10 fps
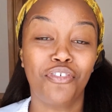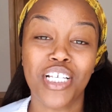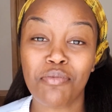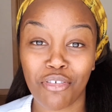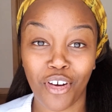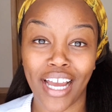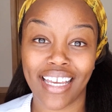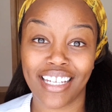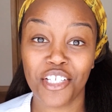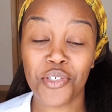Before I
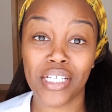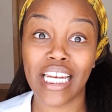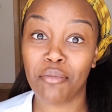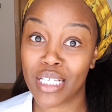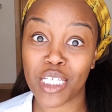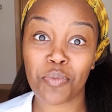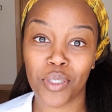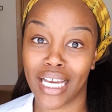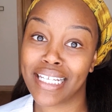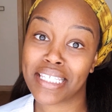get into it, let me just put
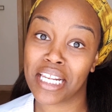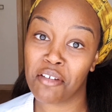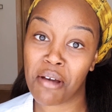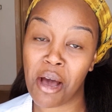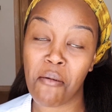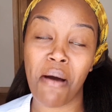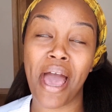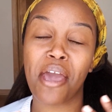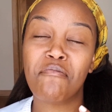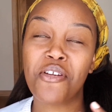a disclaimer up. I
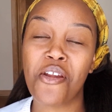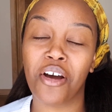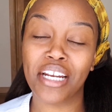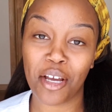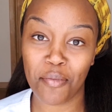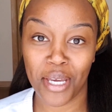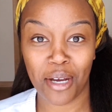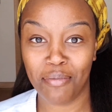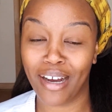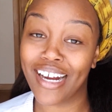am not a
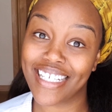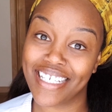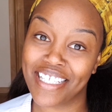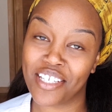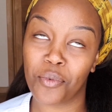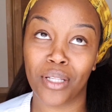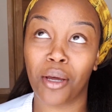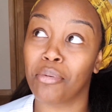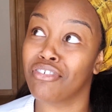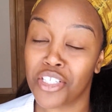makeup artist, well, a
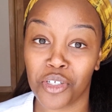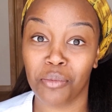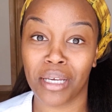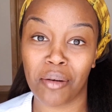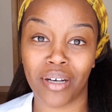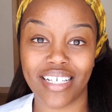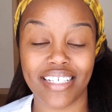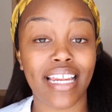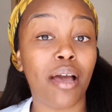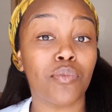professional makeup artist.
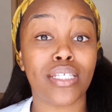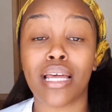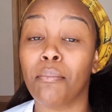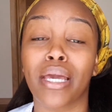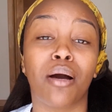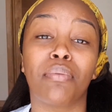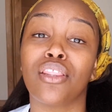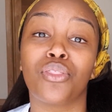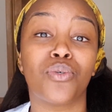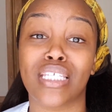I'm just a makeup
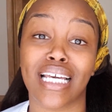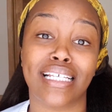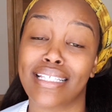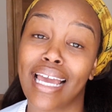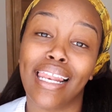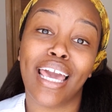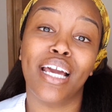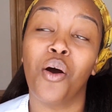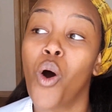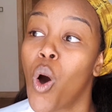enthusiast. I like
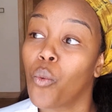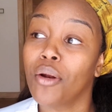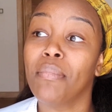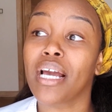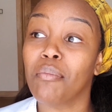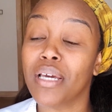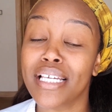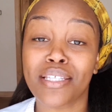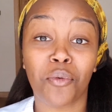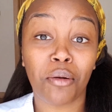what makeup is
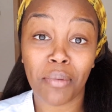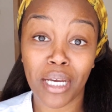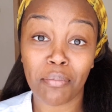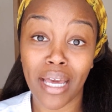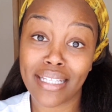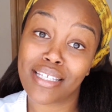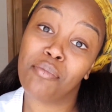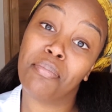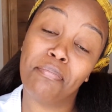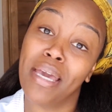and what makeup ends up
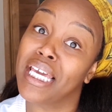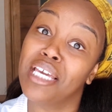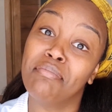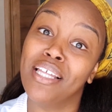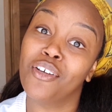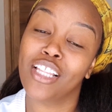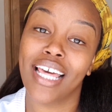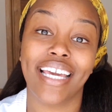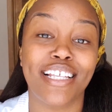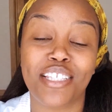making me look
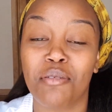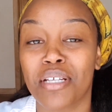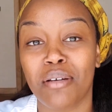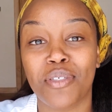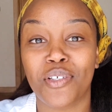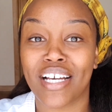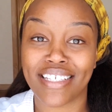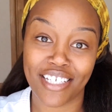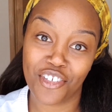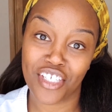like, and sometimes you guys are
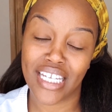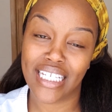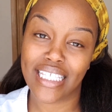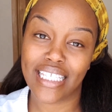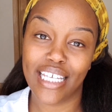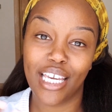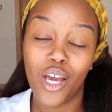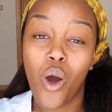interested in seeing